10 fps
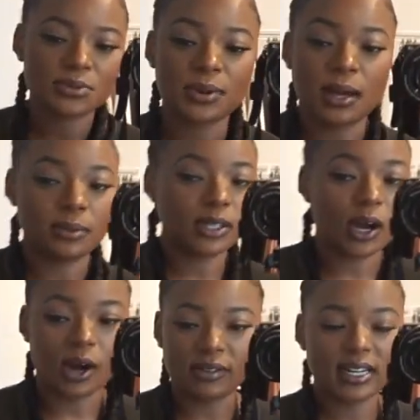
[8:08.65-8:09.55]
probably
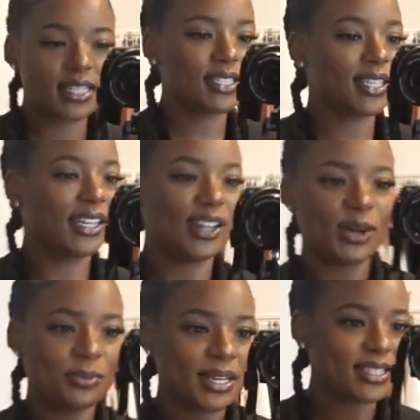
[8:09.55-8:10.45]
already seen it
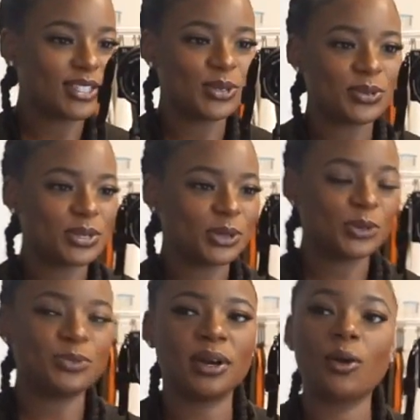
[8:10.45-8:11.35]
on my
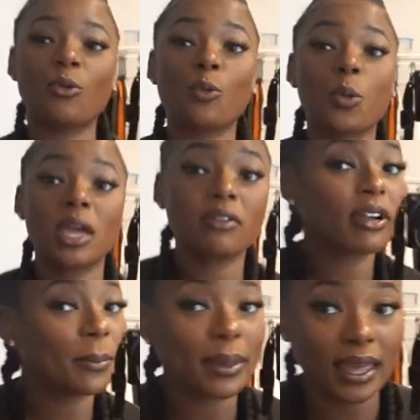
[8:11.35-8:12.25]
YouTube, but we
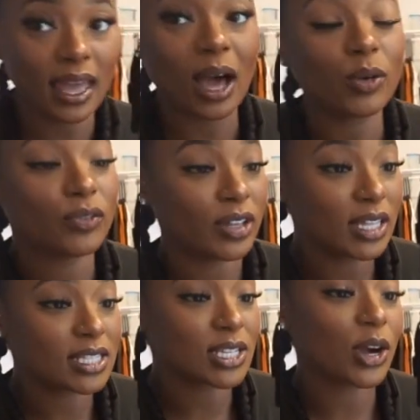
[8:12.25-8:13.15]
repeat
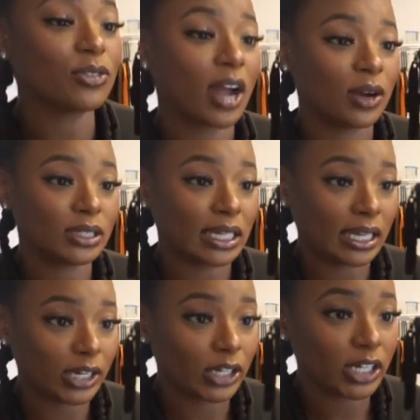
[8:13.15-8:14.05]
outfits around
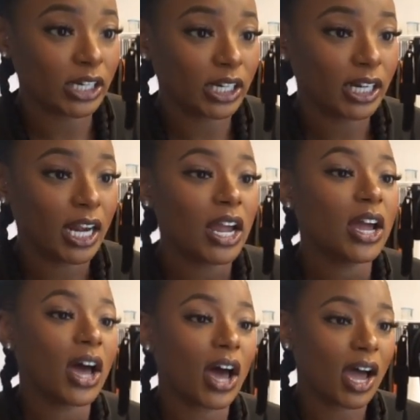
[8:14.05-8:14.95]
here.
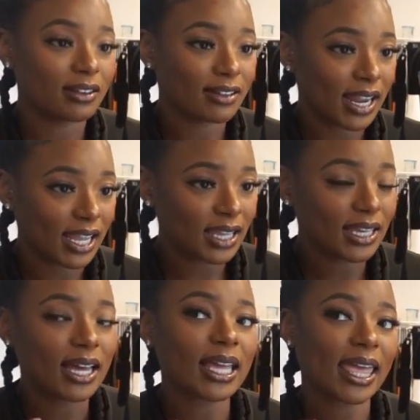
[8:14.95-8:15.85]
All right.
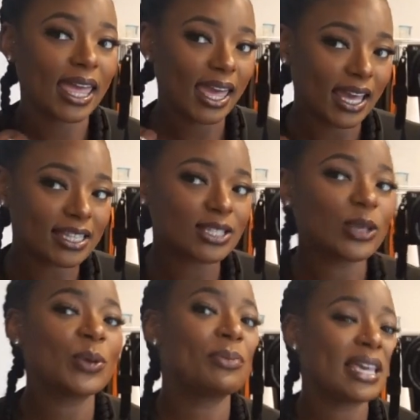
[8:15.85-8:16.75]
Okay. So
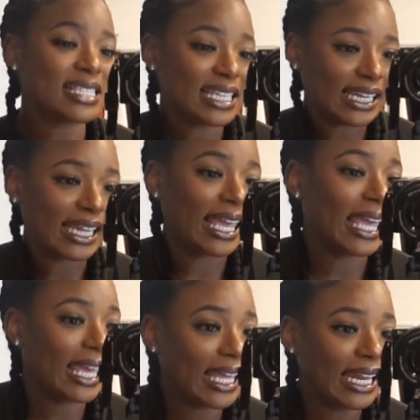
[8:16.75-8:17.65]
you may see it
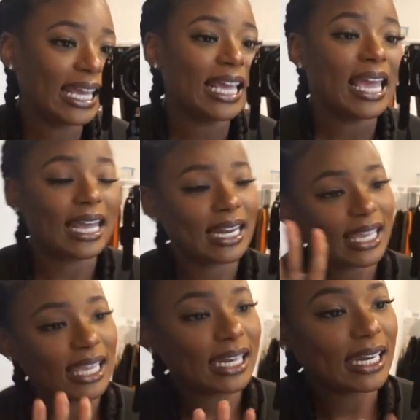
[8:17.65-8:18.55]
again and
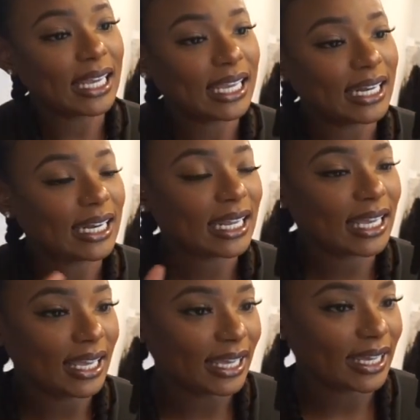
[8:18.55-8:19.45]
again and again and
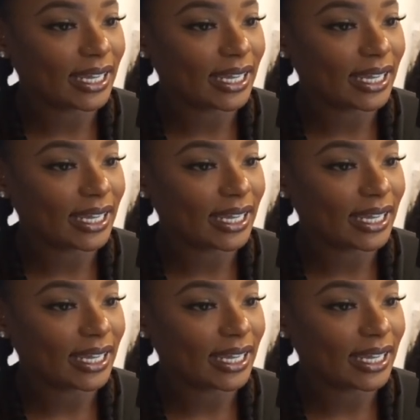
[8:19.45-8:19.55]
again.